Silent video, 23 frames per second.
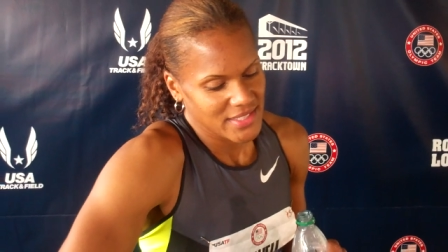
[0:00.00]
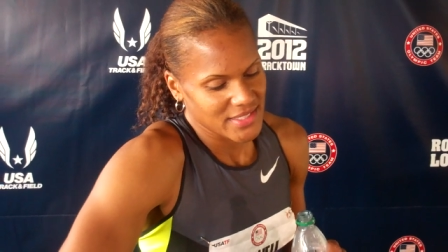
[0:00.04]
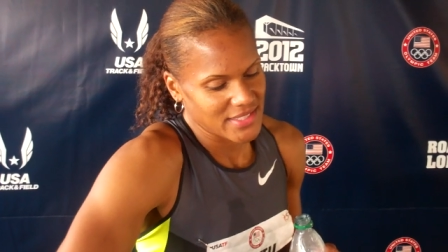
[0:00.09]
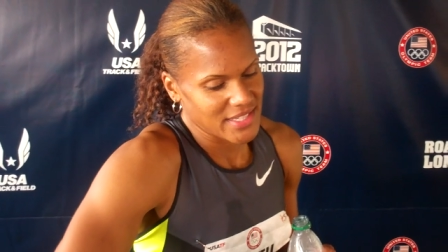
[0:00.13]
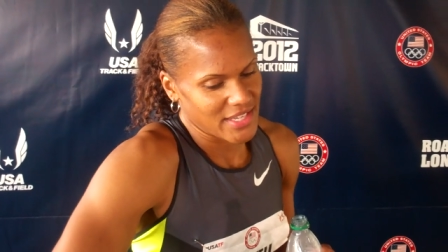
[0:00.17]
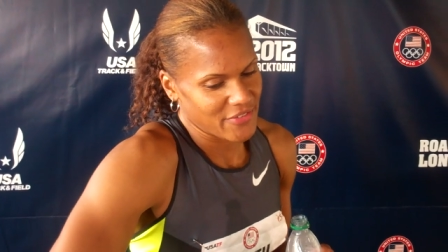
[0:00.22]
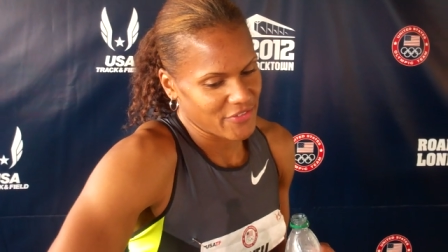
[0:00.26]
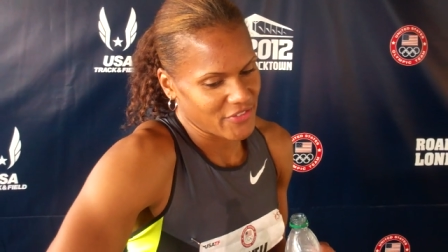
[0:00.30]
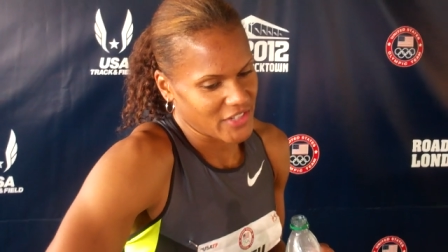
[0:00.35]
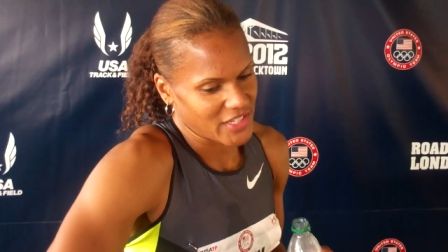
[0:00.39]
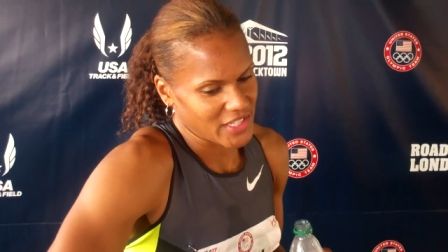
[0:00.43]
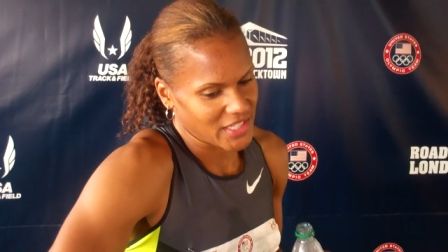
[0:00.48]

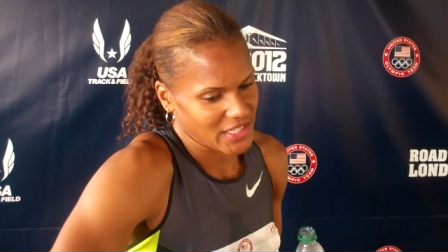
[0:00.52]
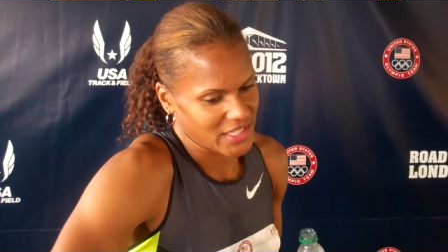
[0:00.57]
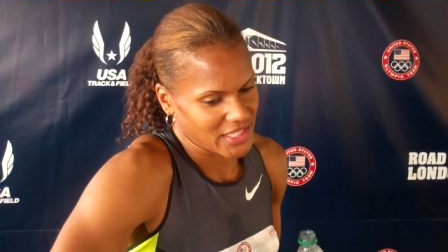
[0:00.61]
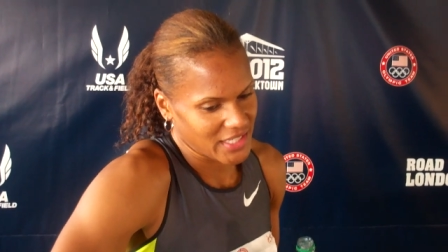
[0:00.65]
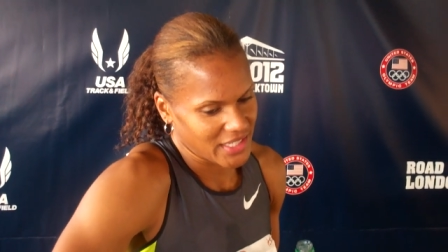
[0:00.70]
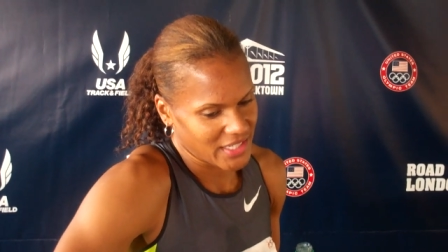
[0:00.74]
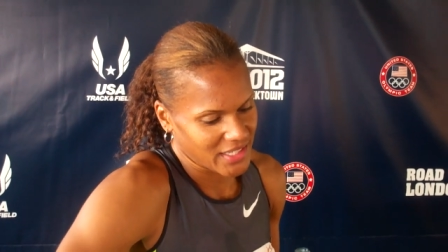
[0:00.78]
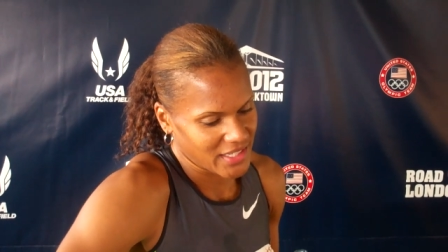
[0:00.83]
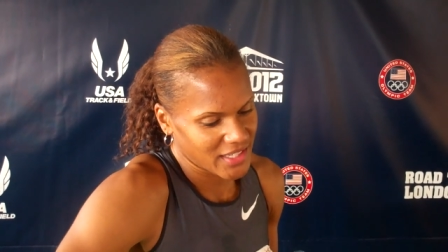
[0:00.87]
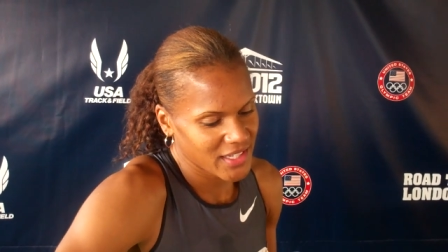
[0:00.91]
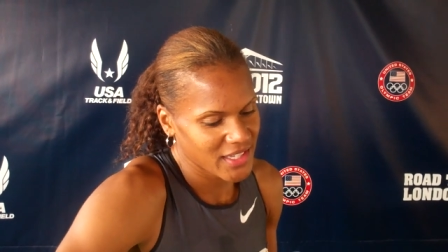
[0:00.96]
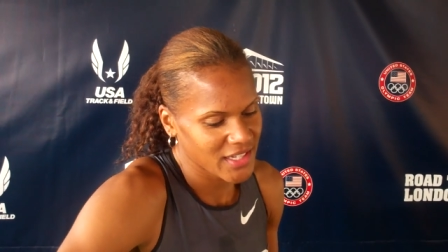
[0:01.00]
definitely
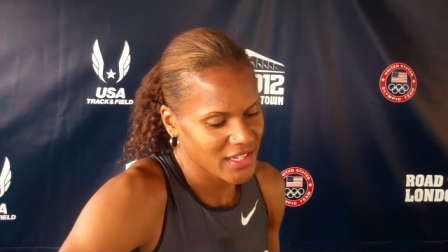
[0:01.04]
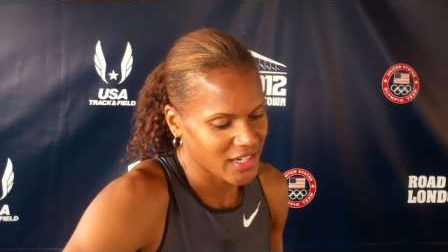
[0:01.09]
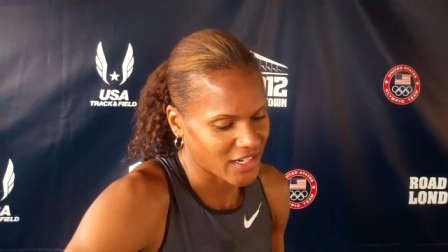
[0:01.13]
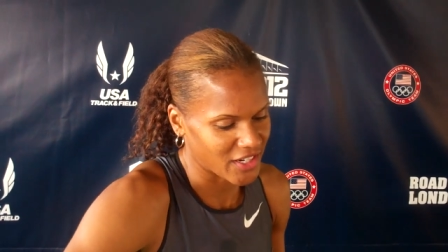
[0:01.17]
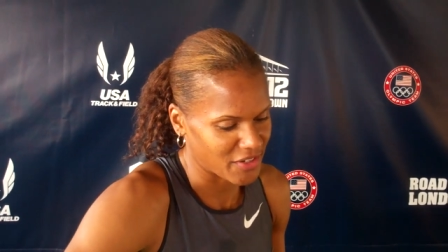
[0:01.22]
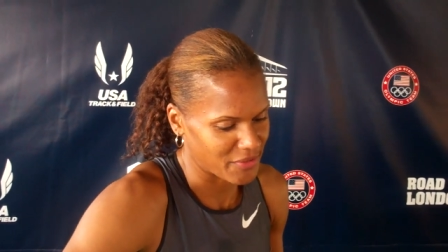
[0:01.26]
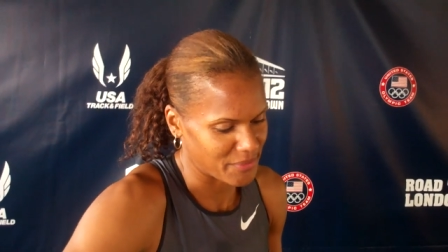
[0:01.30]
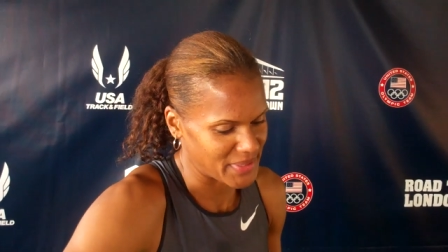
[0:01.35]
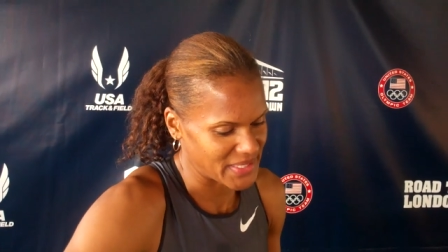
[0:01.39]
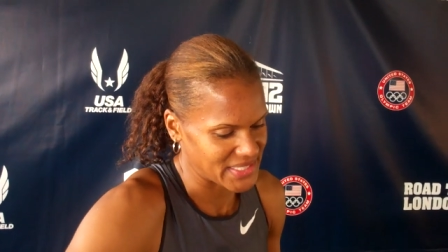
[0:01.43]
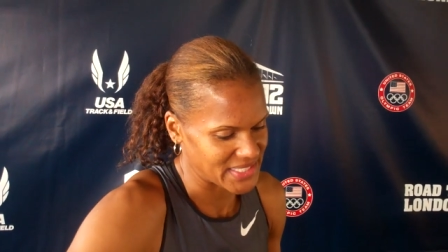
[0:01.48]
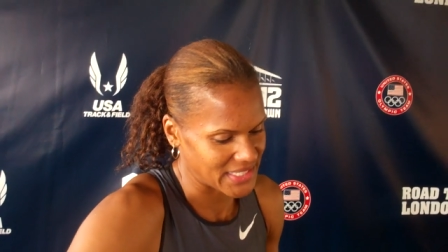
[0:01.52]

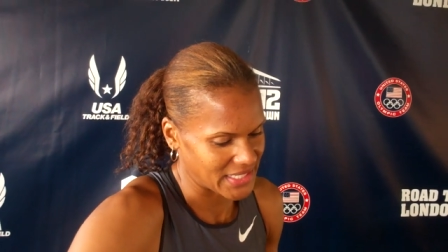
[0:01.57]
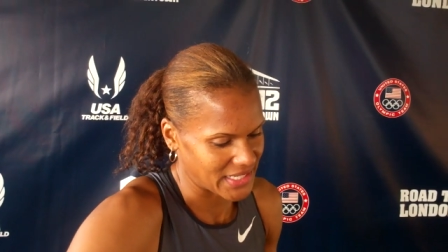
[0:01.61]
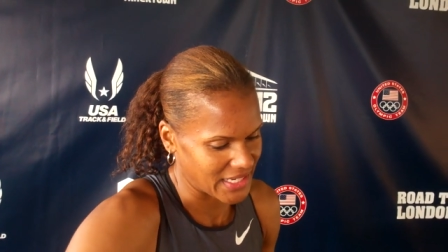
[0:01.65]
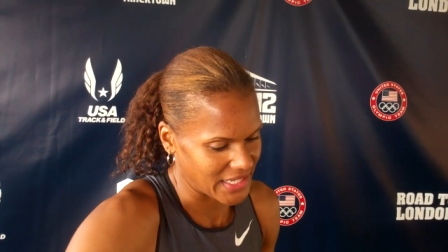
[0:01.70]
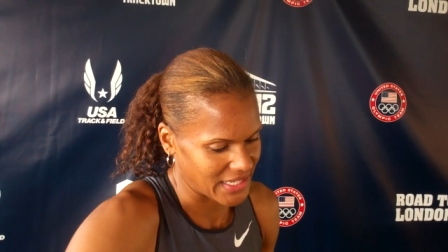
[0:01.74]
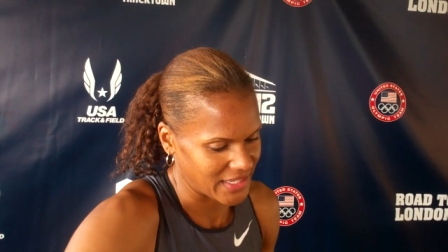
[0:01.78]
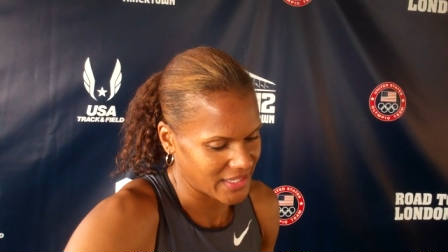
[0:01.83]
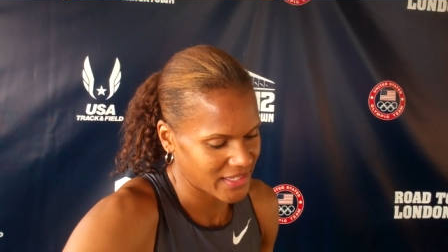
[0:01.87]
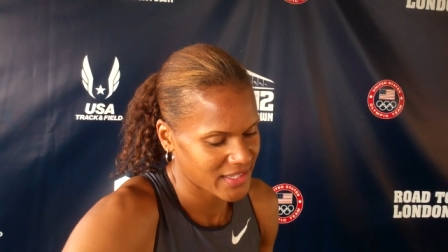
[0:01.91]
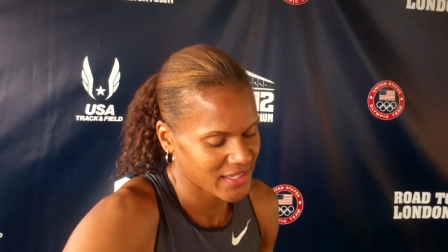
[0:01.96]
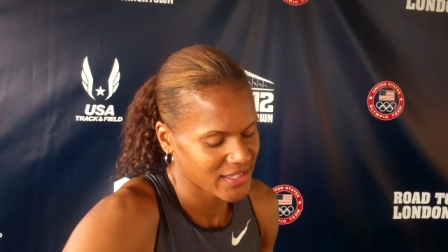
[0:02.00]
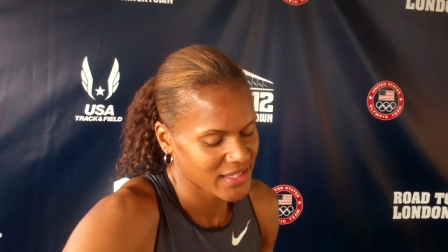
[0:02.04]
hurt me
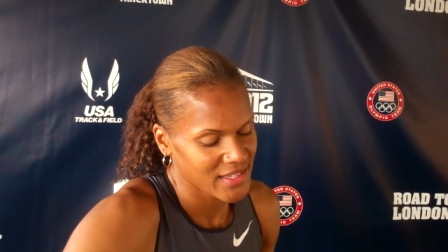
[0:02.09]
today.